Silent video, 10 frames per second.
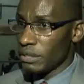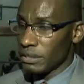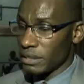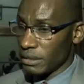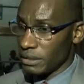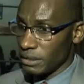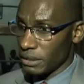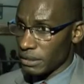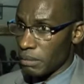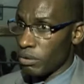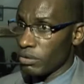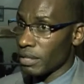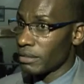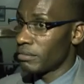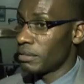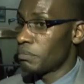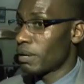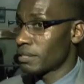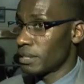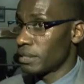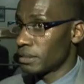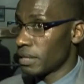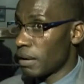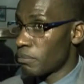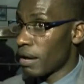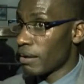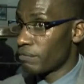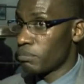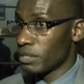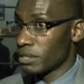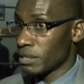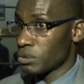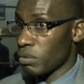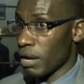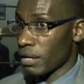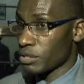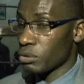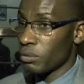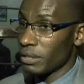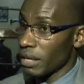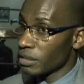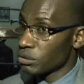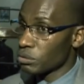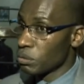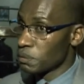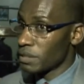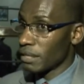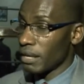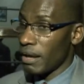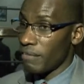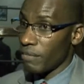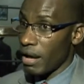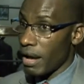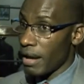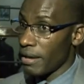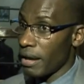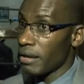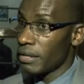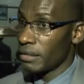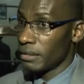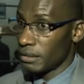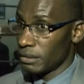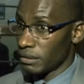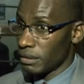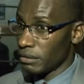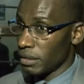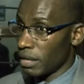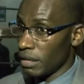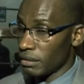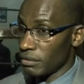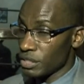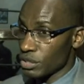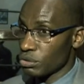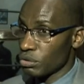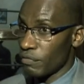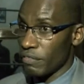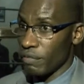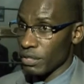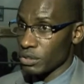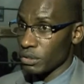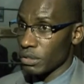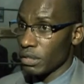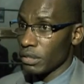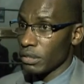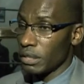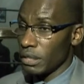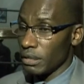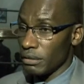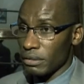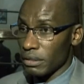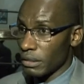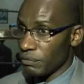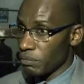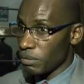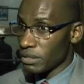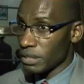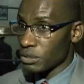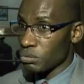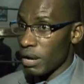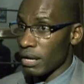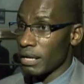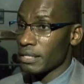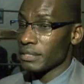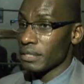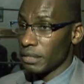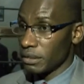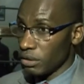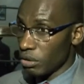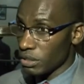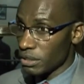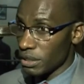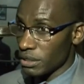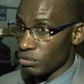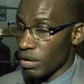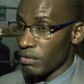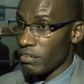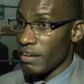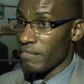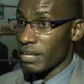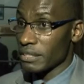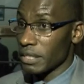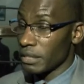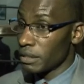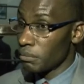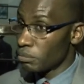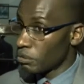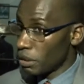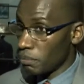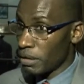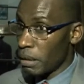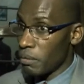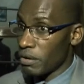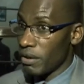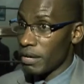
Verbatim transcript: the statistics, about 33% among female sex workers. So we target groups that have higher risks of infection. The female sex workers, the long-distance truck drivers, the border